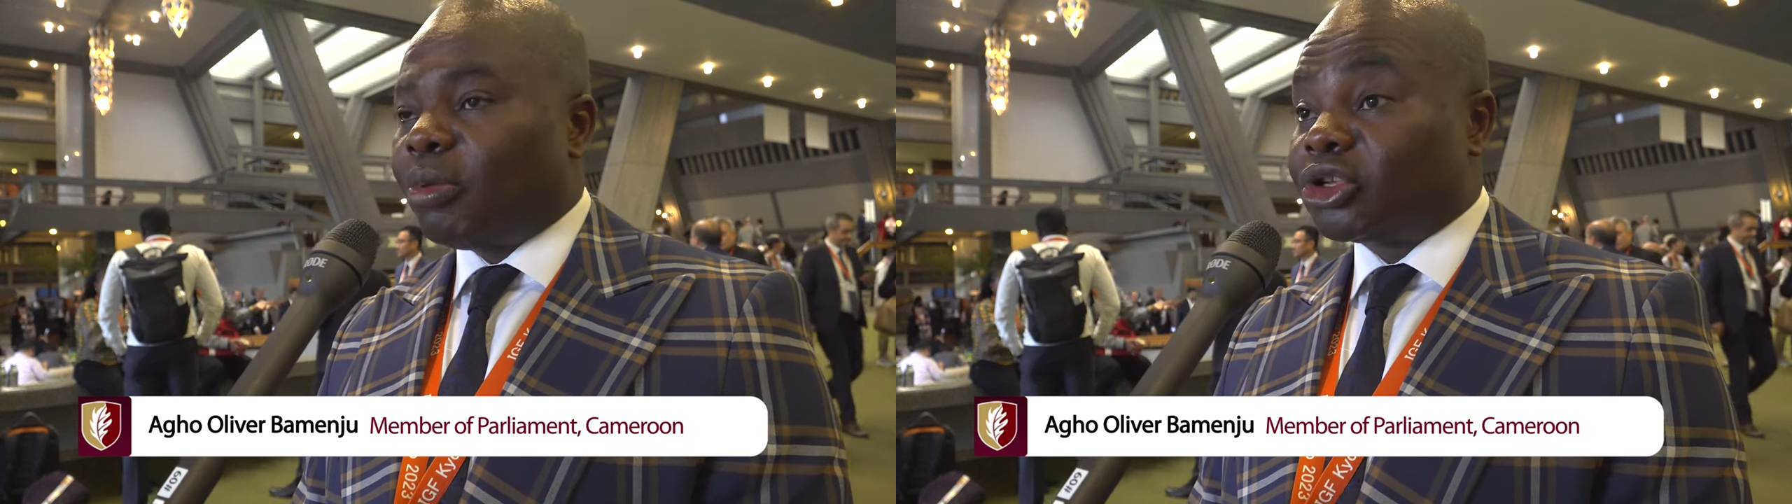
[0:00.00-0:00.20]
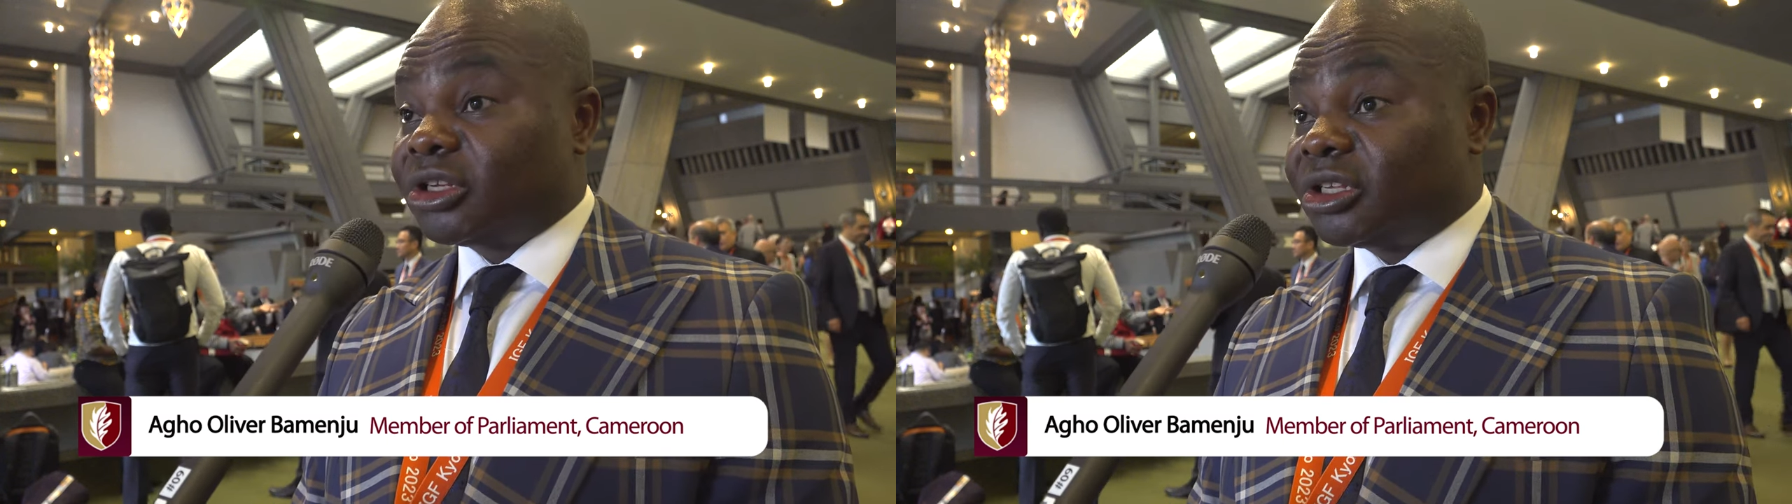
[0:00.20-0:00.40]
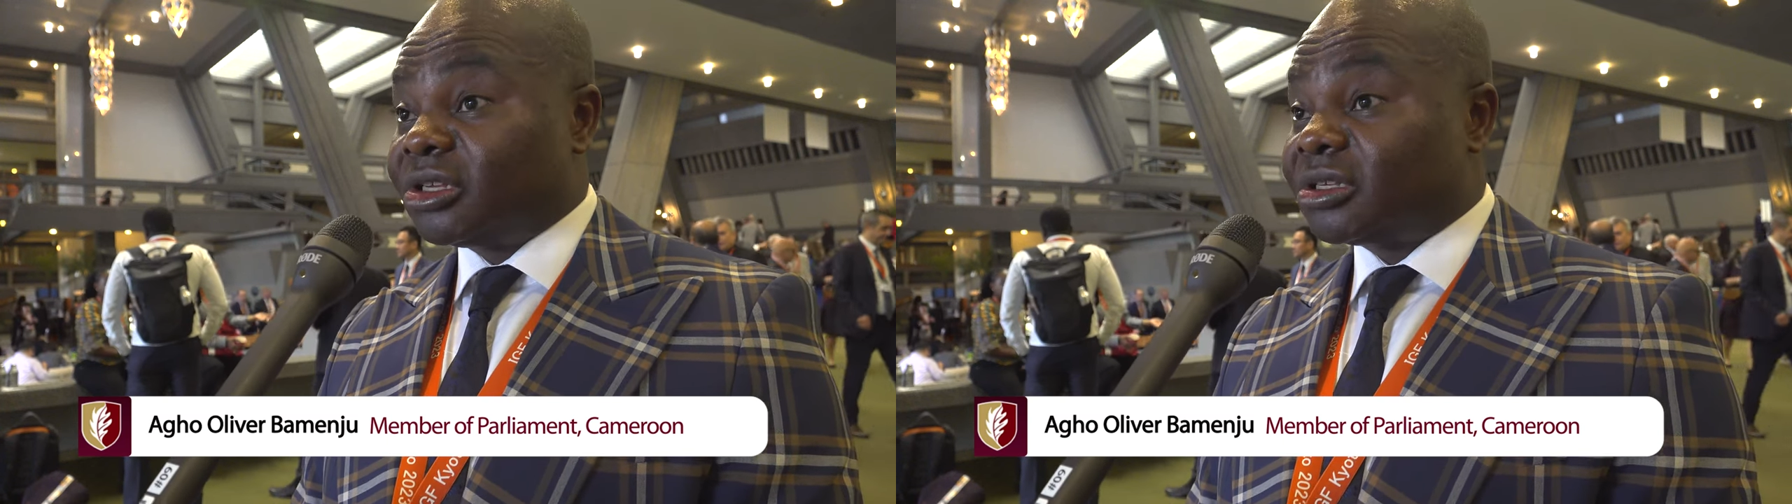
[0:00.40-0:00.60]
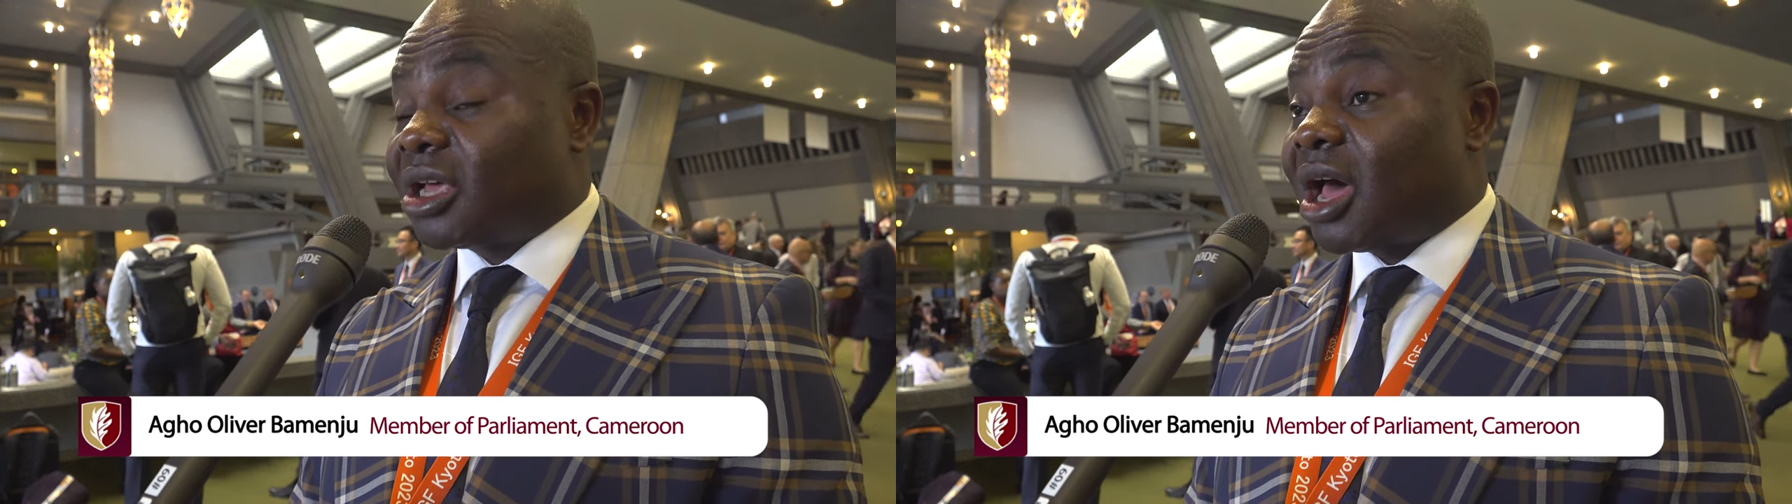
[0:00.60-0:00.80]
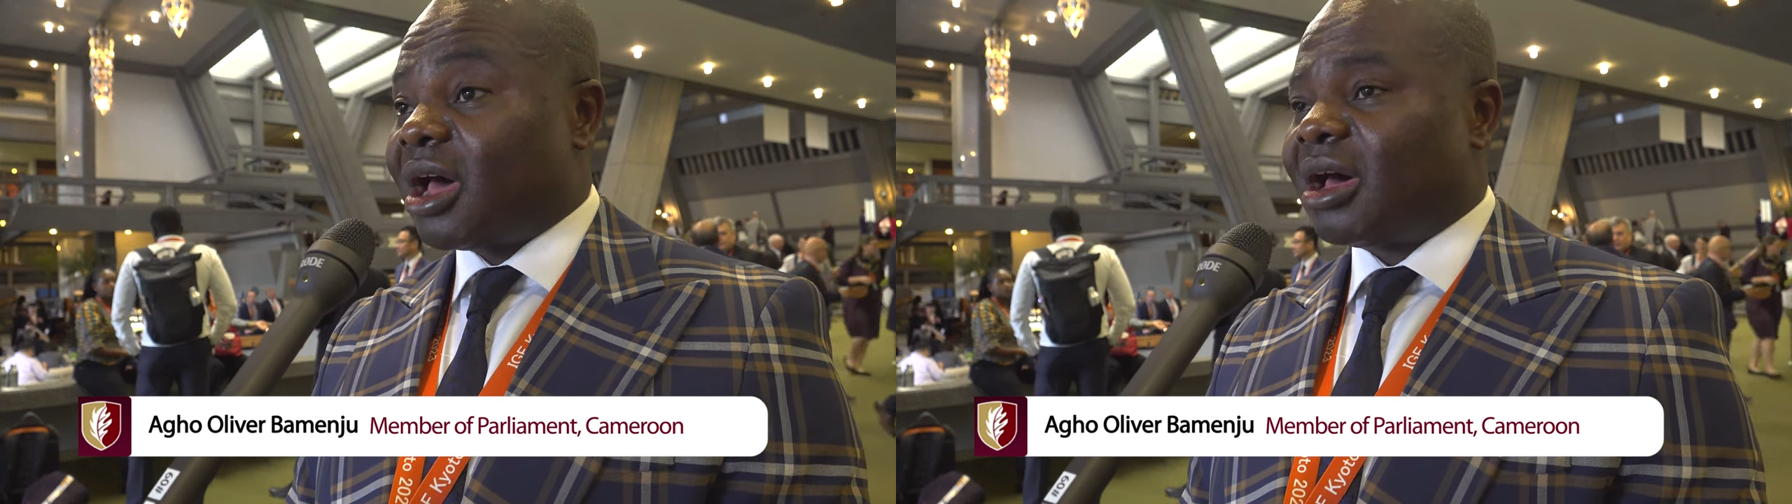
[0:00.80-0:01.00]

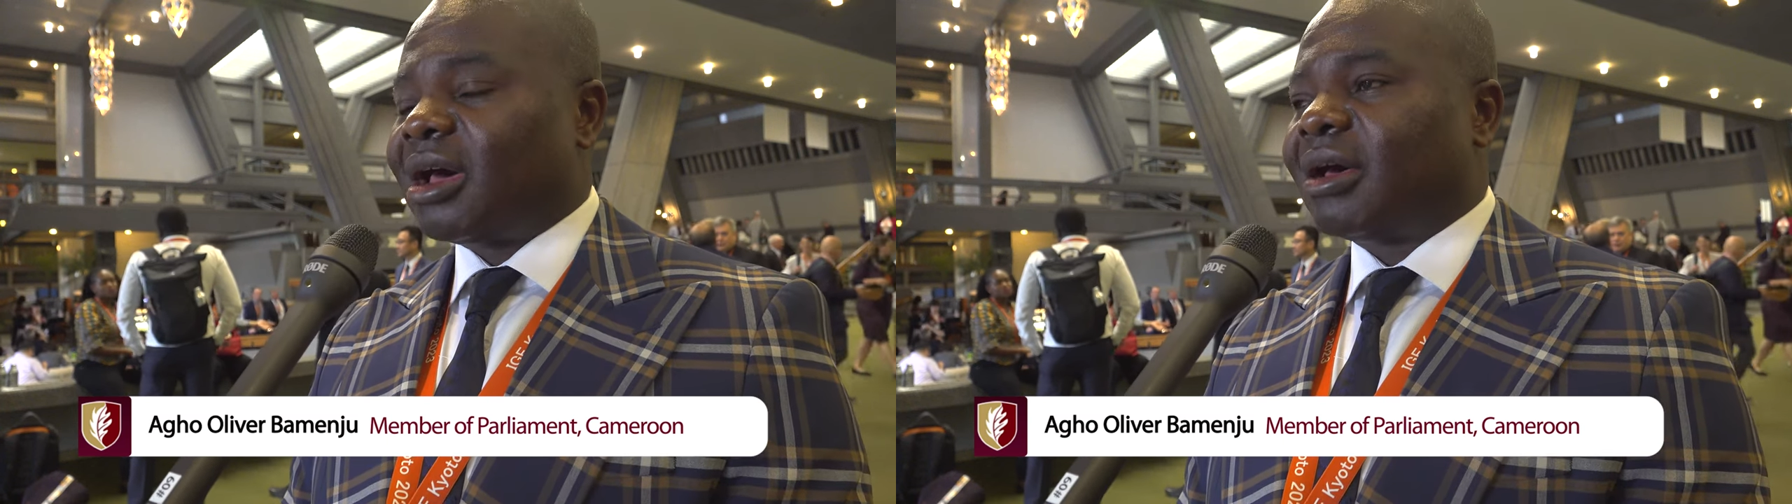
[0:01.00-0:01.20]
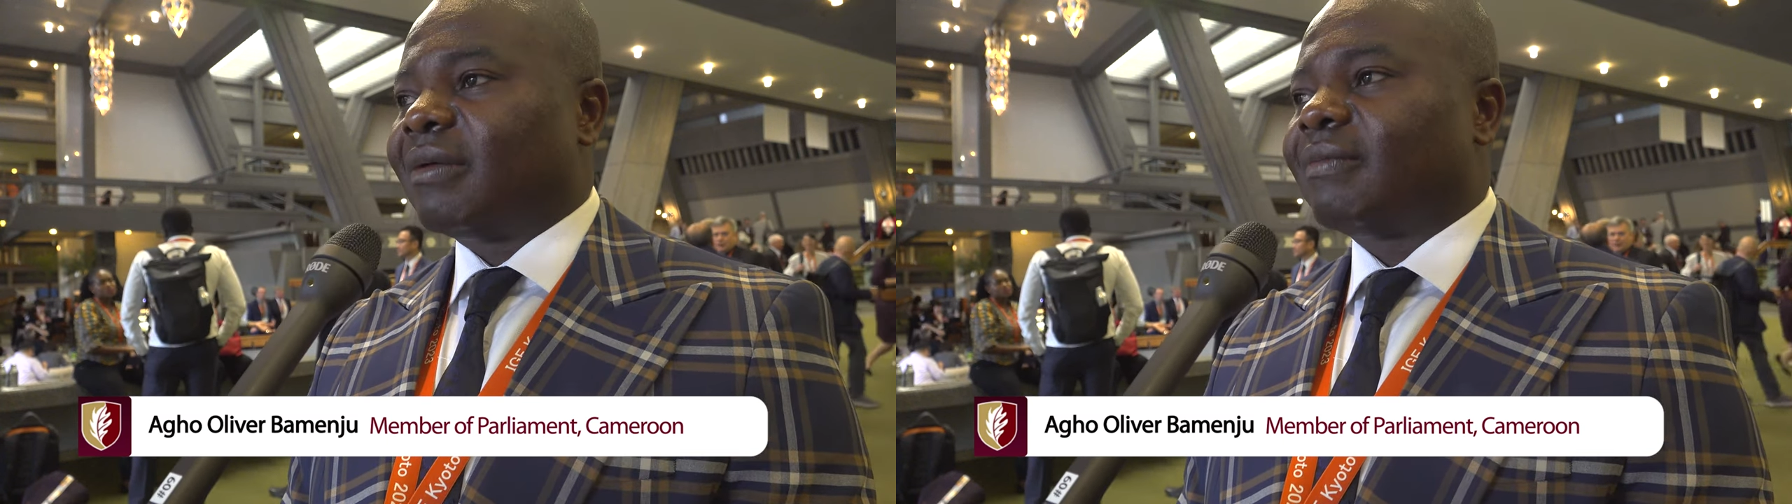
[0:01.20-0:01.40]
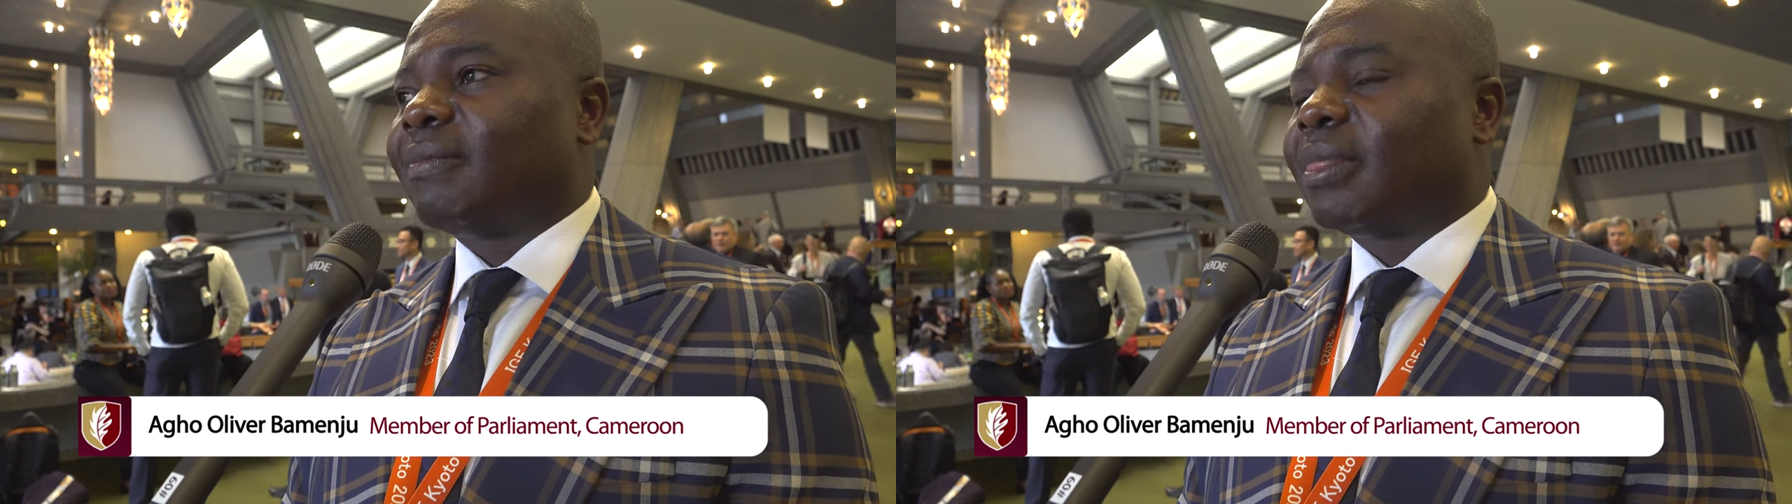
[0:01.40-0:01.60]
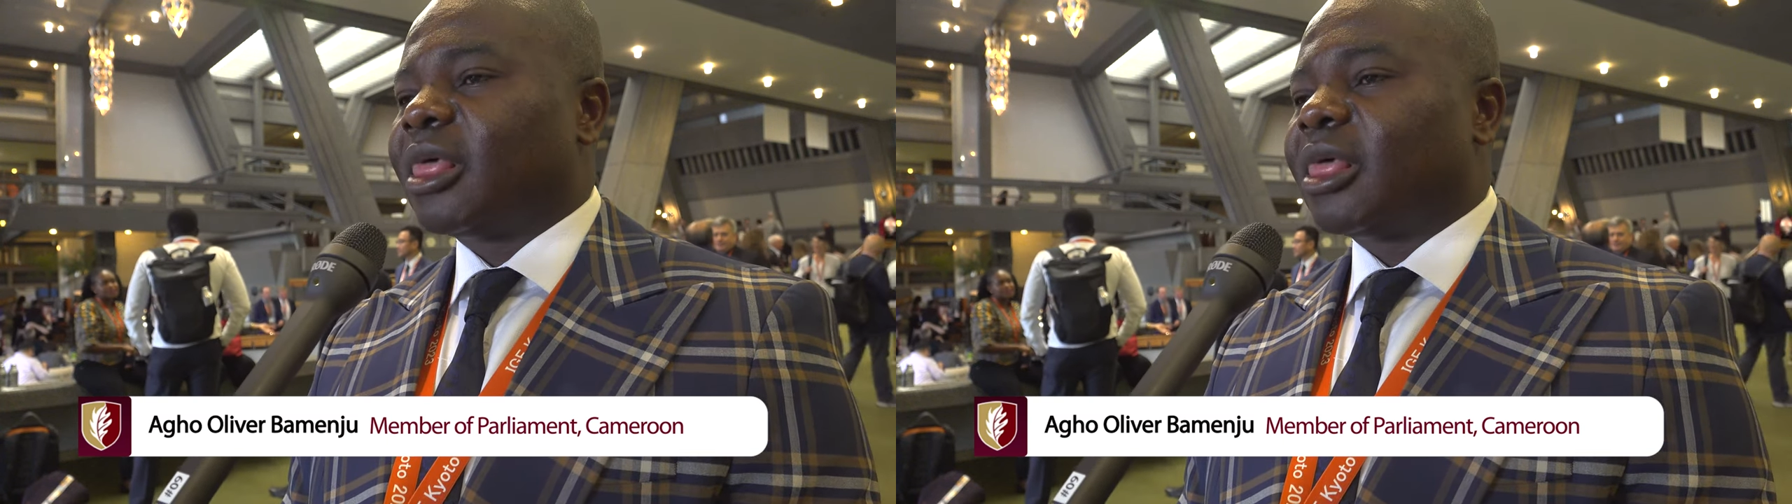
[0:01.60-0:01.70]
opportunities are